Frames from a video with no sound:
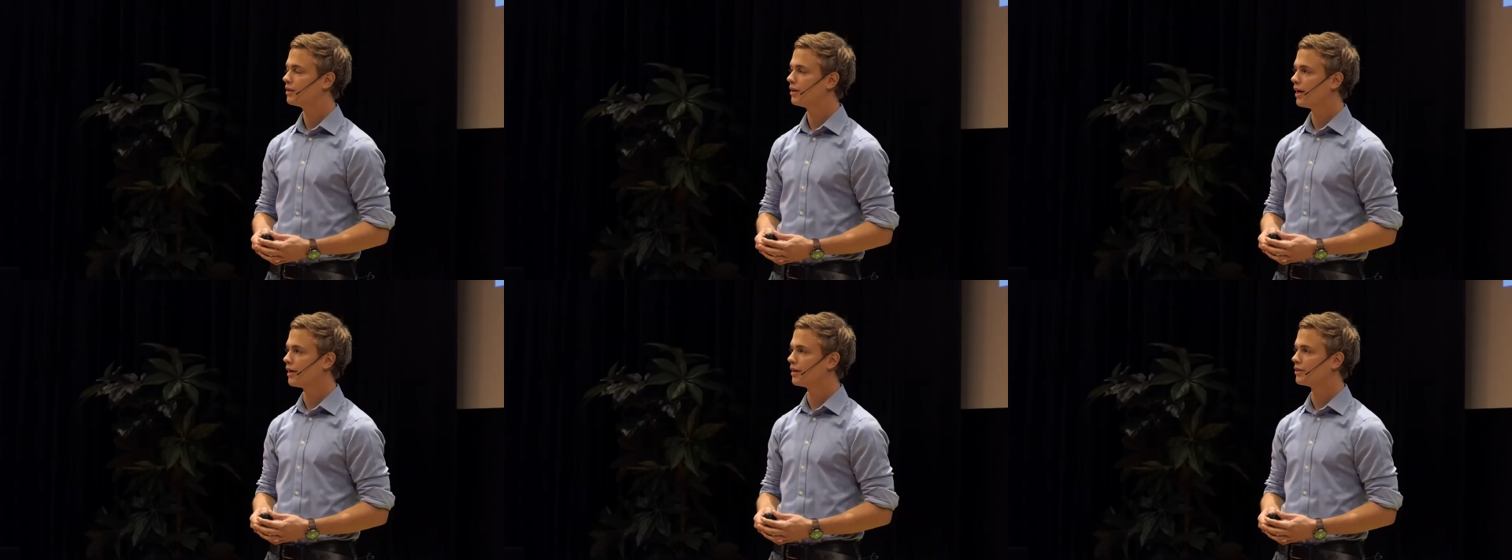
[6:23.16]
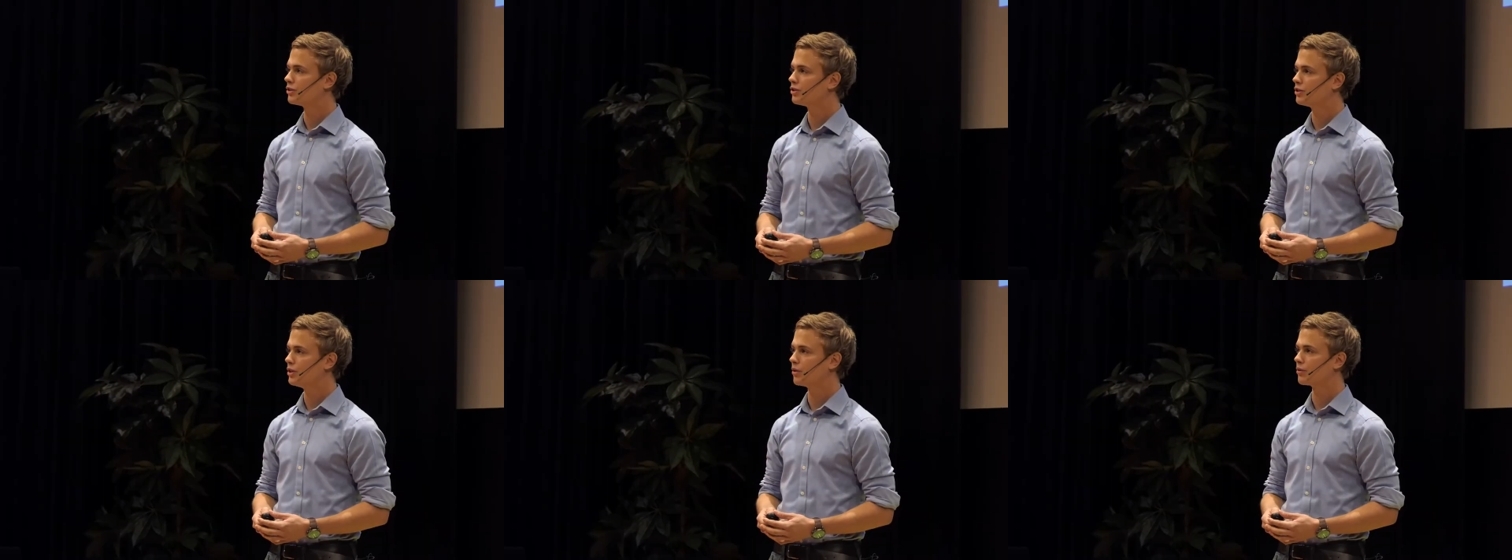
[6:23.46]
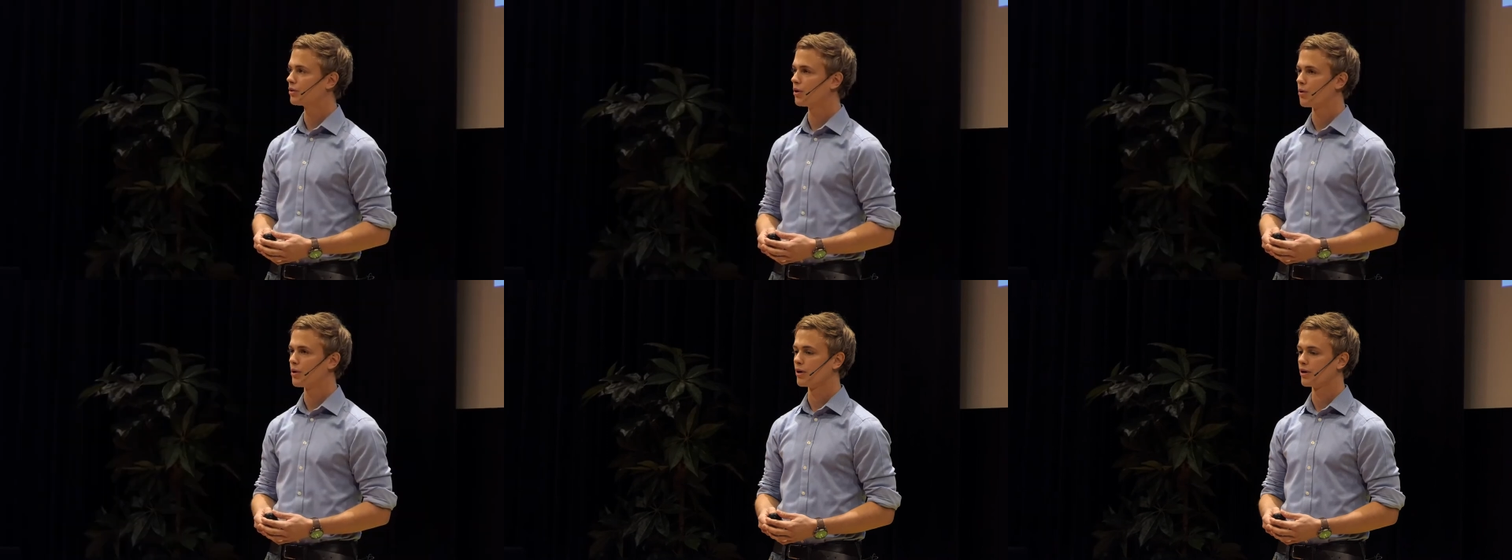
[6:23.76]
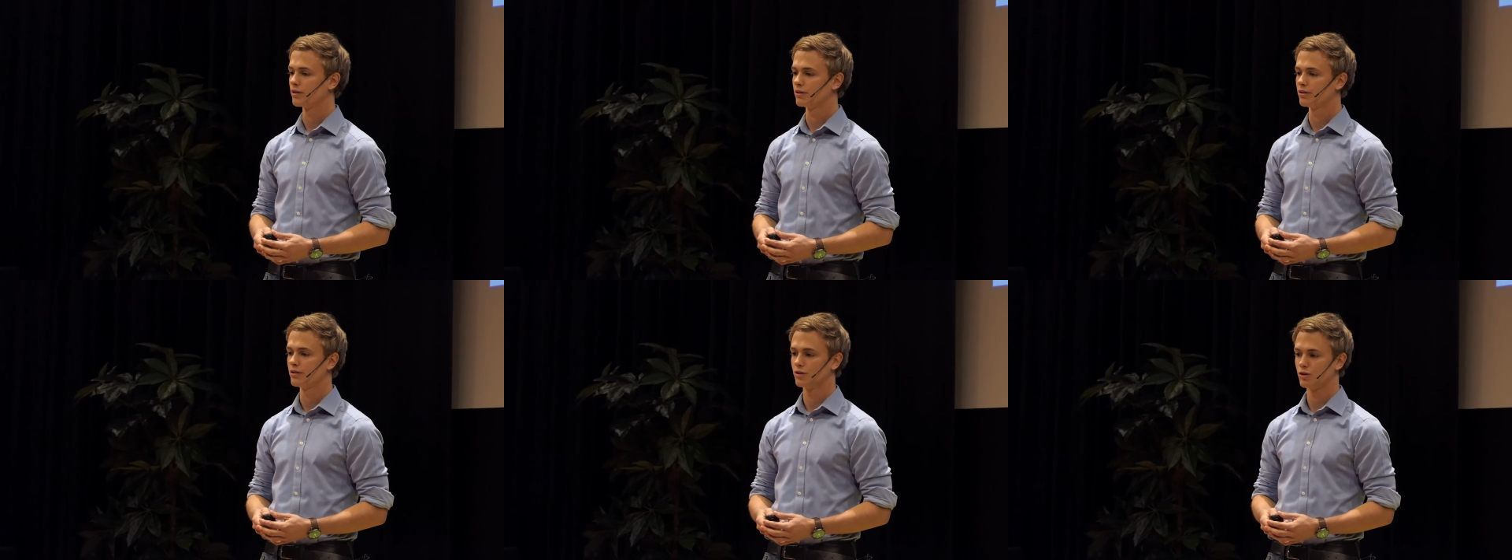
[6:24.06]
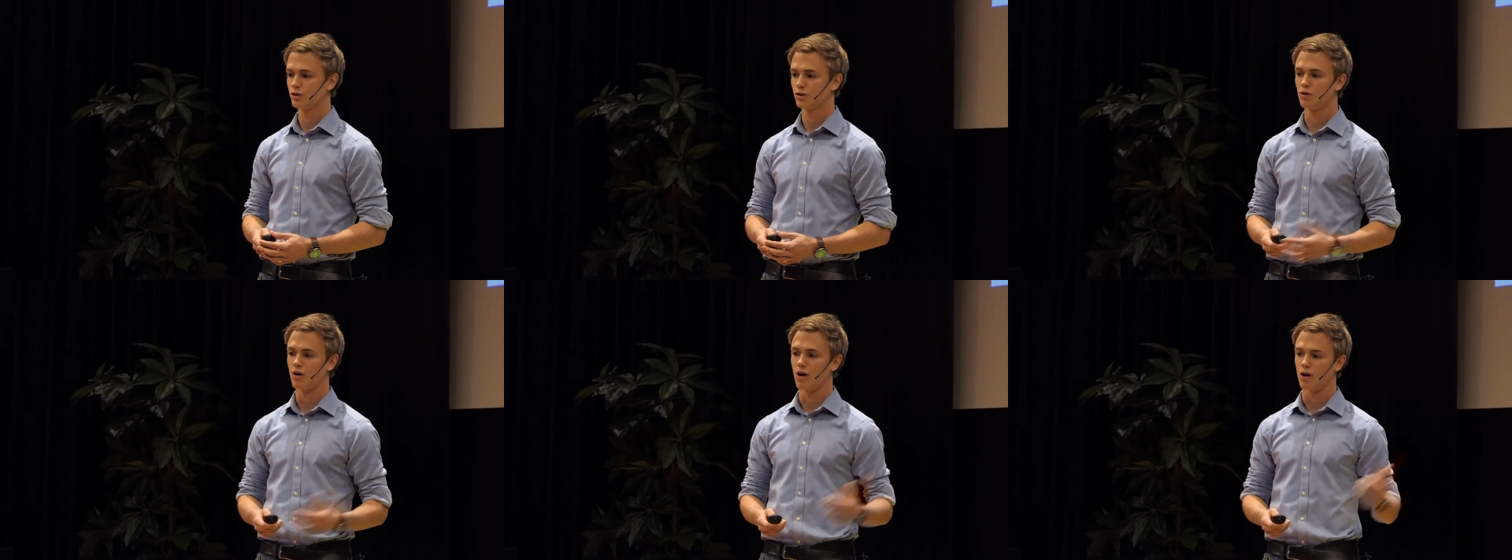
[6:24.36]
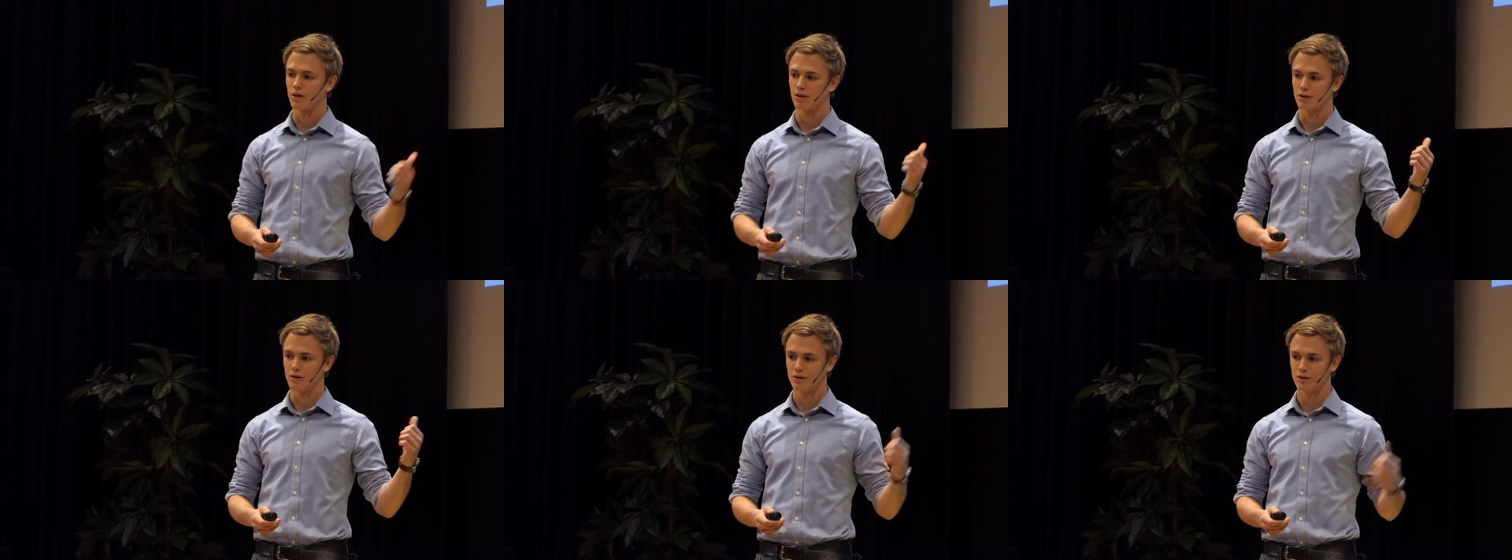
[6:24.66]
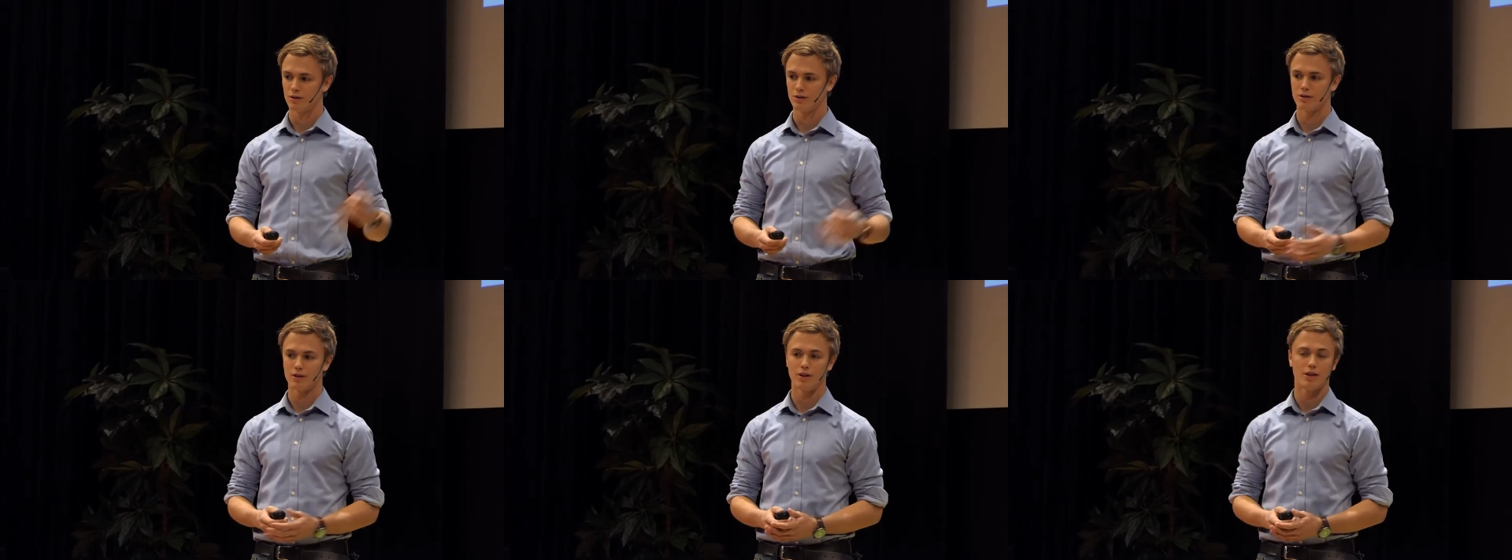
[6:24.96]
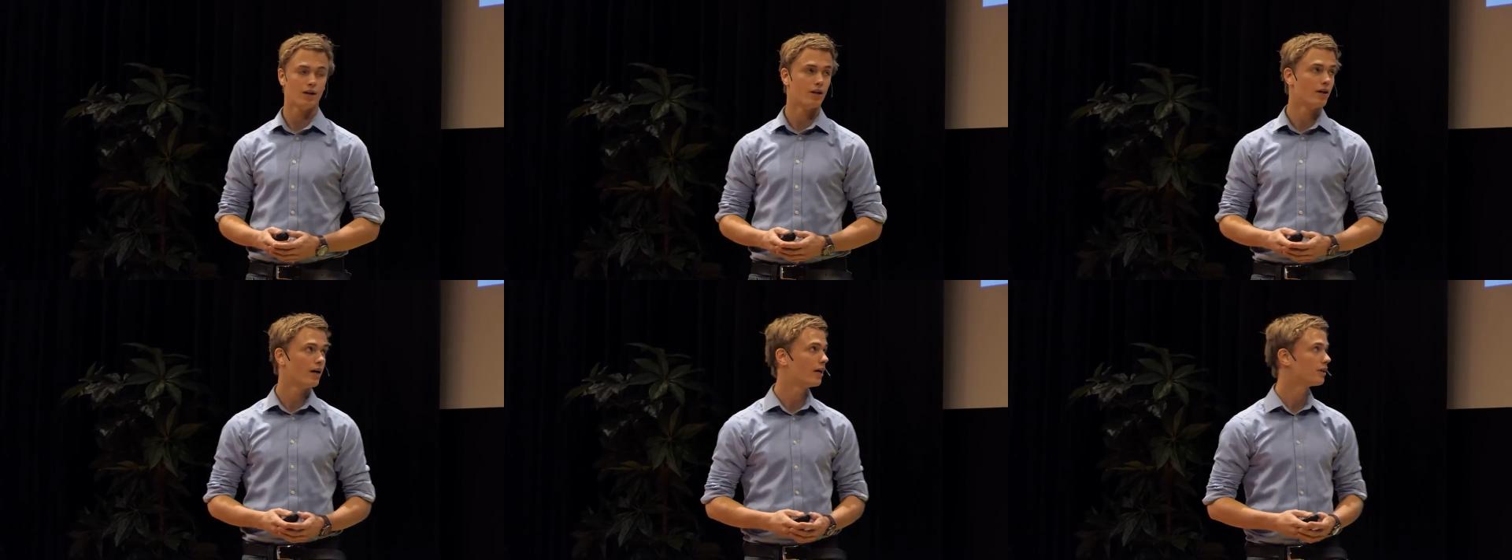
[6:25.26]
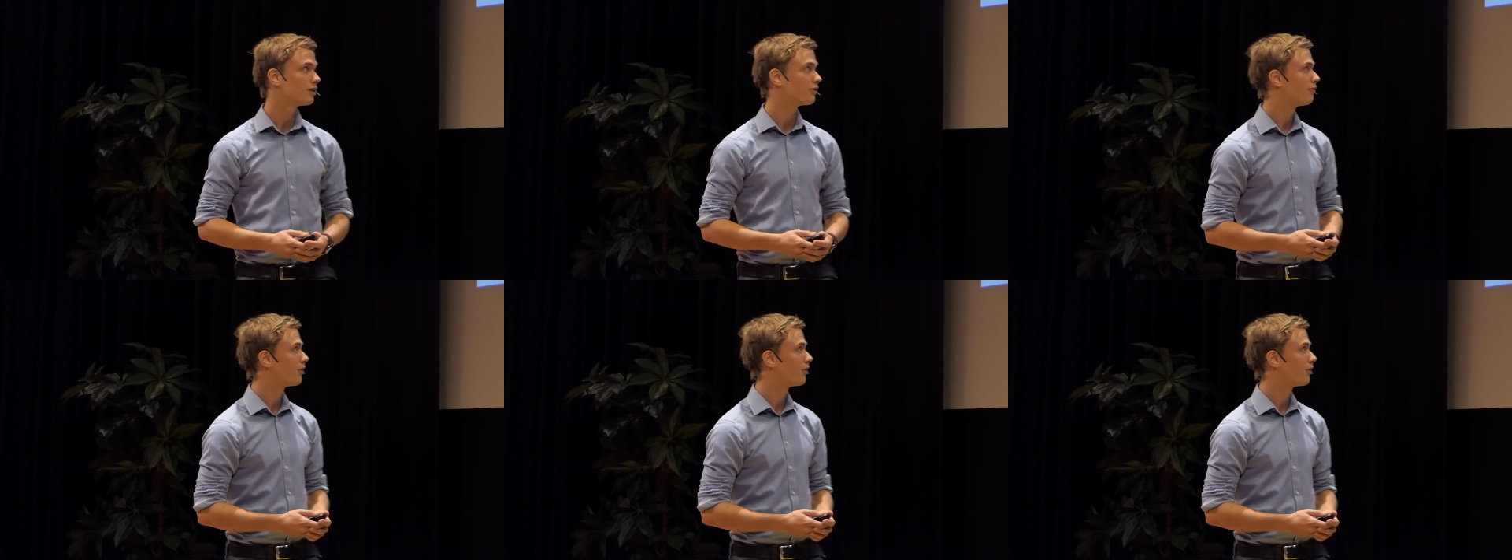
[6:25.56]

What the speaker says: and it's still going strong, as the